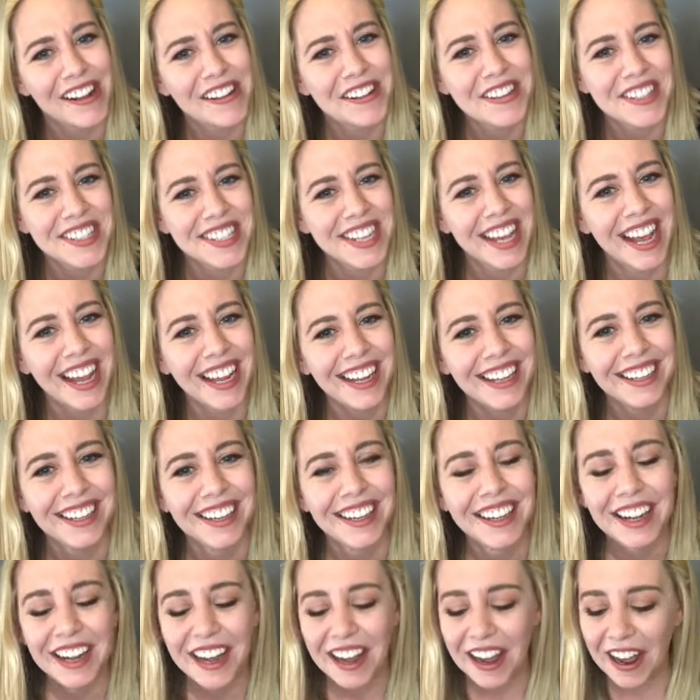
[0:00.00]
I'll say.
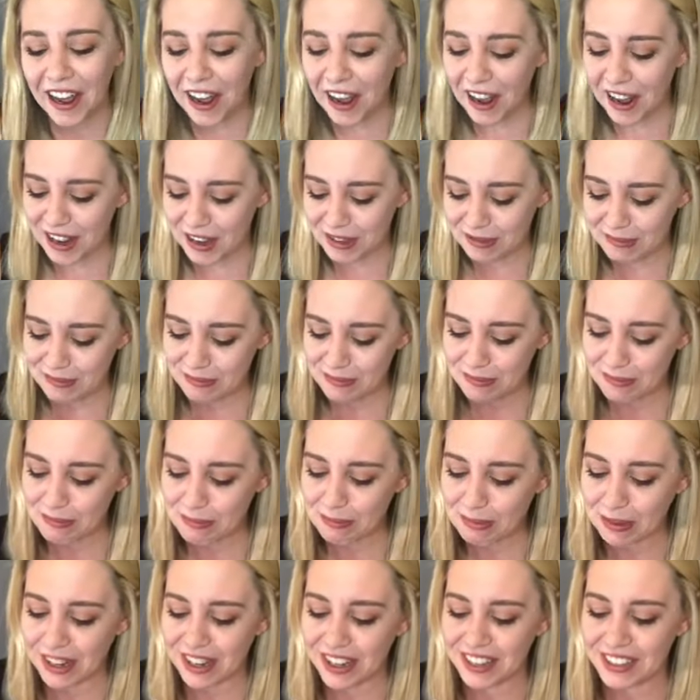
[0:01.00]
Um,
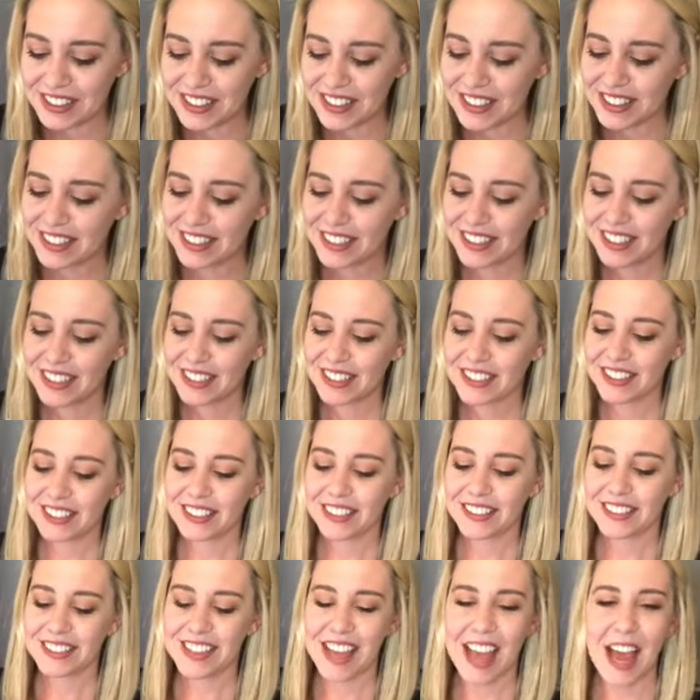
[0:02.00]
but
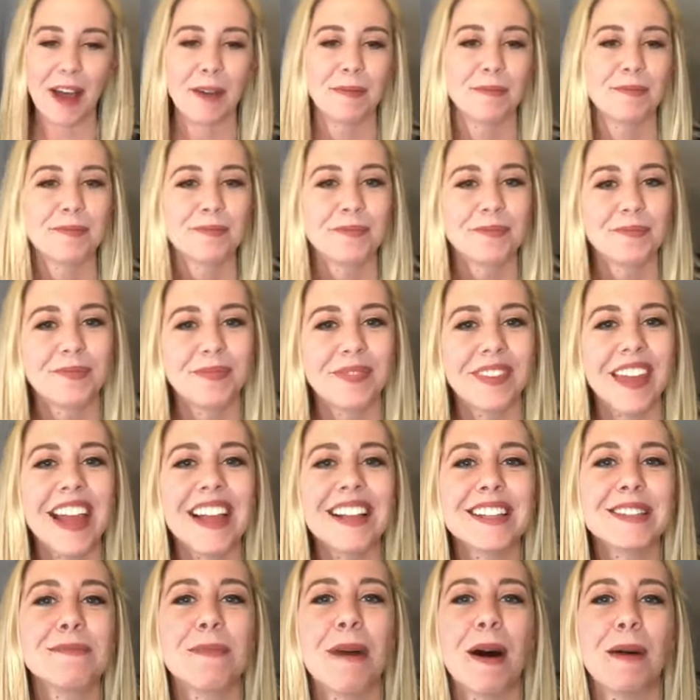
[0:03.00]
yeah,
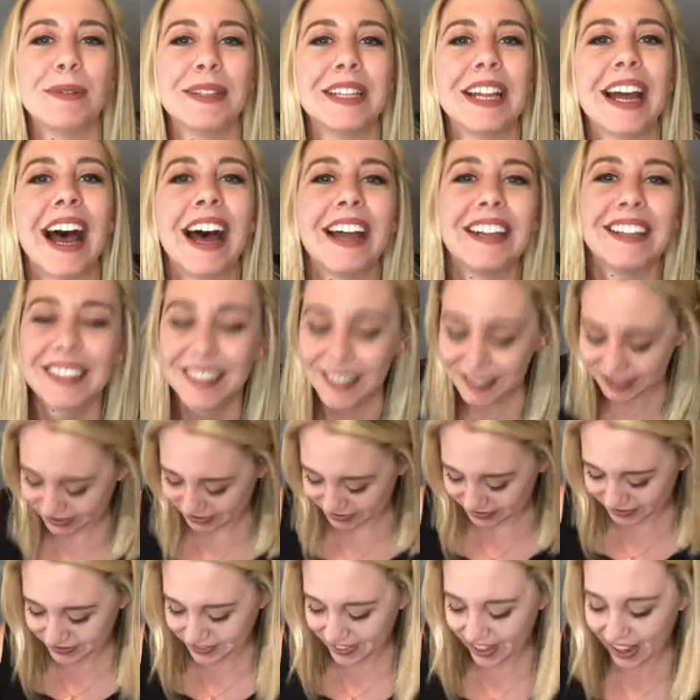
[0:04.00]
thanks, mom and dad.
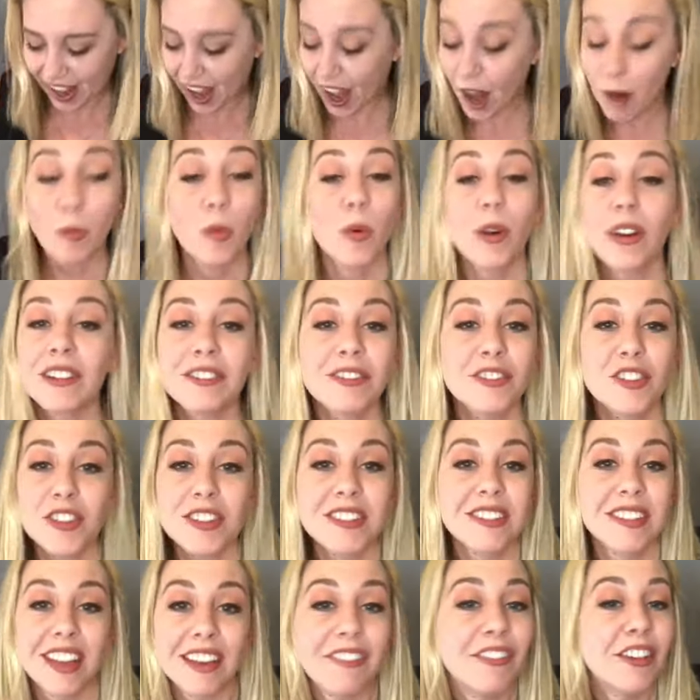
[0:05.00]
I would have
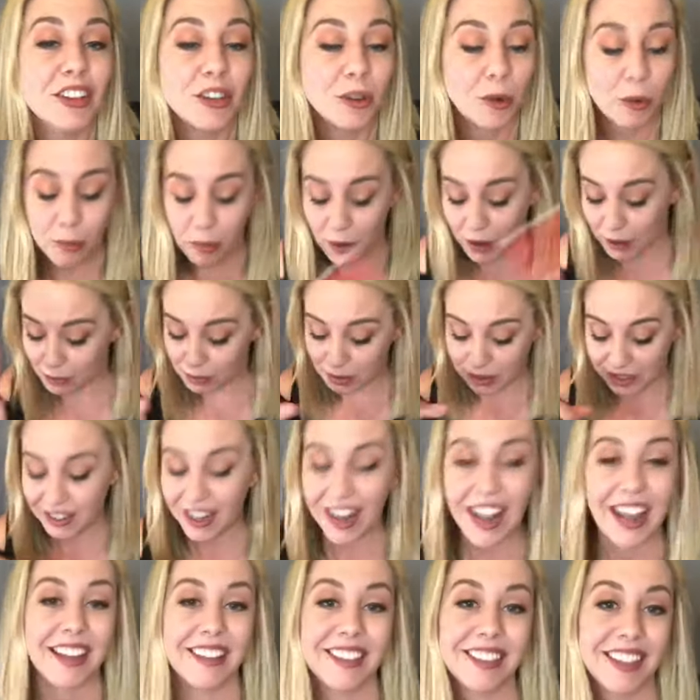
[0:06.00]
just given you a print,
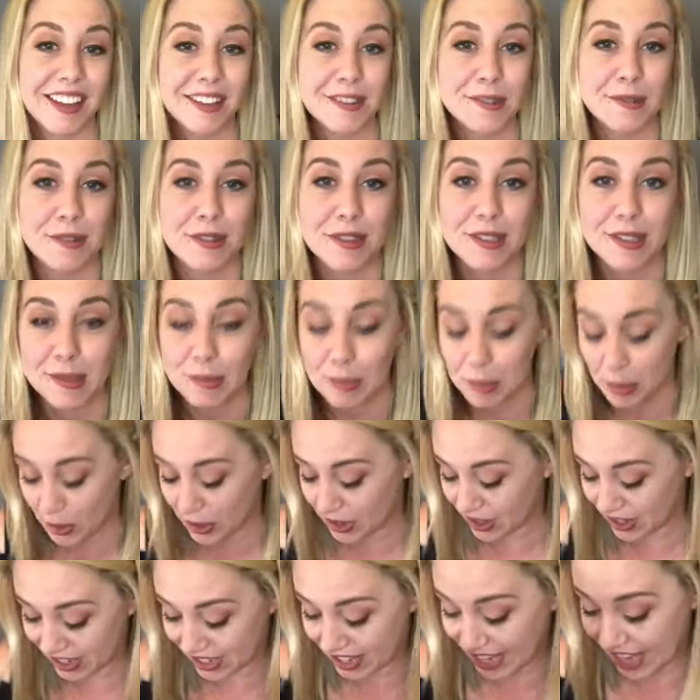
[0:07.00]
but hey, thanks for the
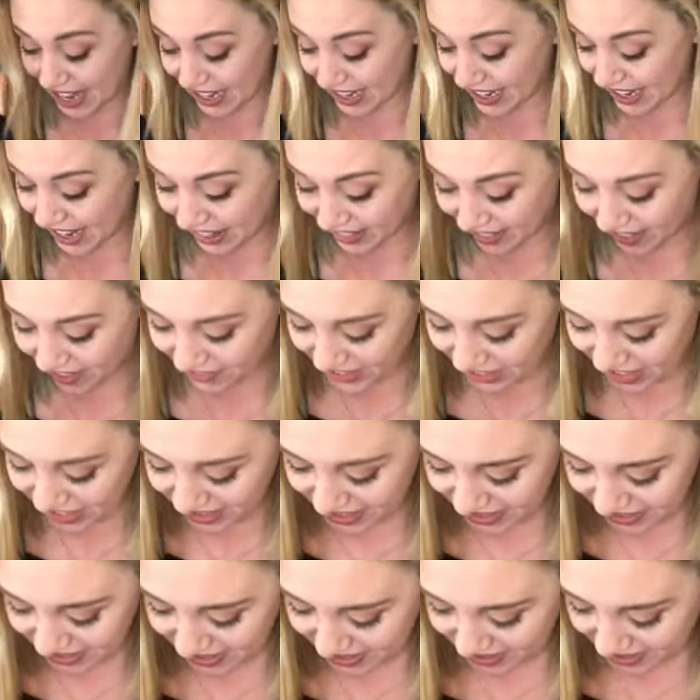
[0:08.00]
support. Again, I love it.
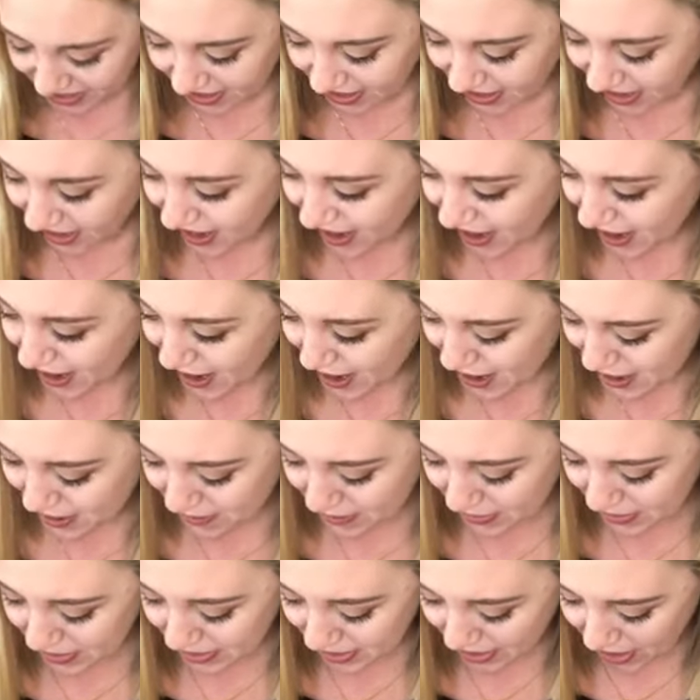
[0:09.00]
Um,